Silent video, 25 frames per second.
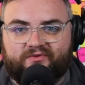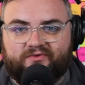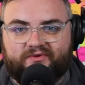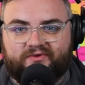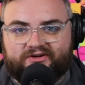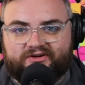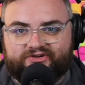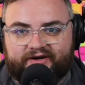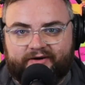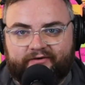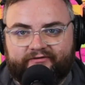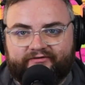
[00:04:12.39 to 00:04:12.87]
You
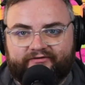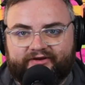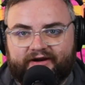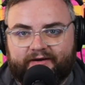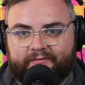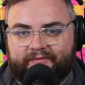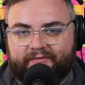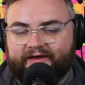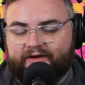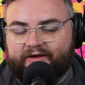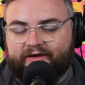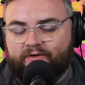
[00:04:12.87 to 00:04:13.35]
want to trade over
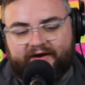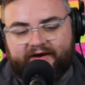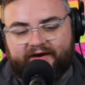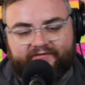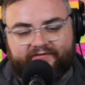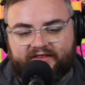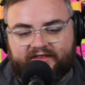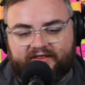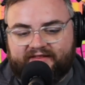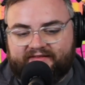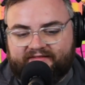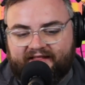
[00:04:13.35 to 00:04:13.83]
here? I'm like,
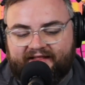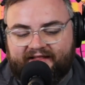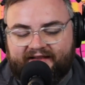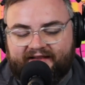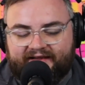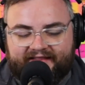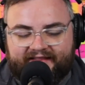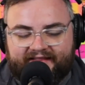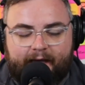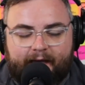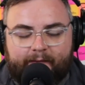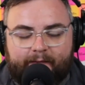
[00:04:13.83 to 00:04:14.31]
whatever,
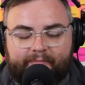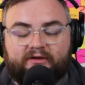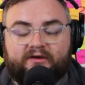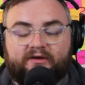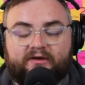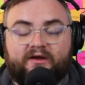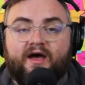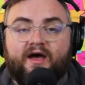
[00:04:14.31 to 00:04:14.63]
let it happen.